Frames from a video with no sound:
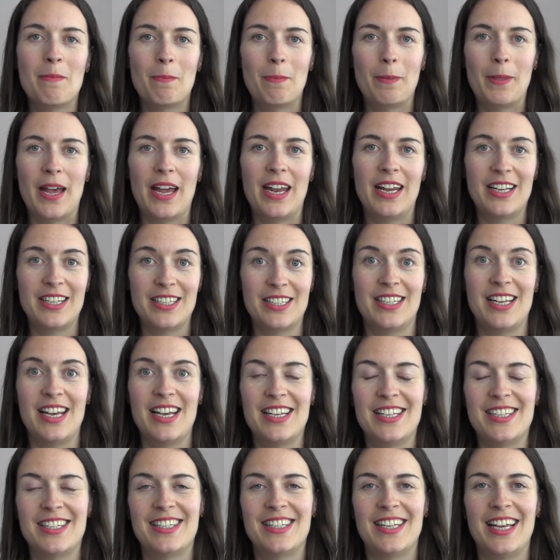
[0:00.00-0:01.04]
that
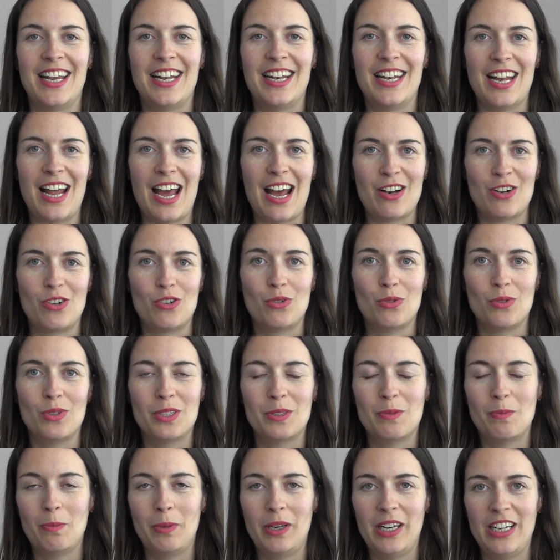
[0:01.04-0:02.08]
exists in natural
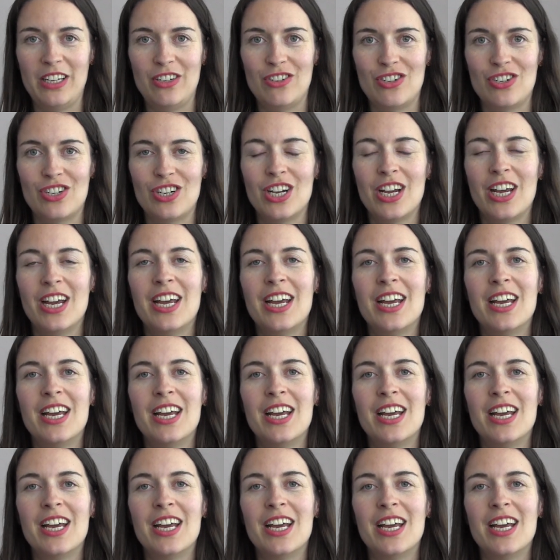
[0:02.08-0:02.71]
speech.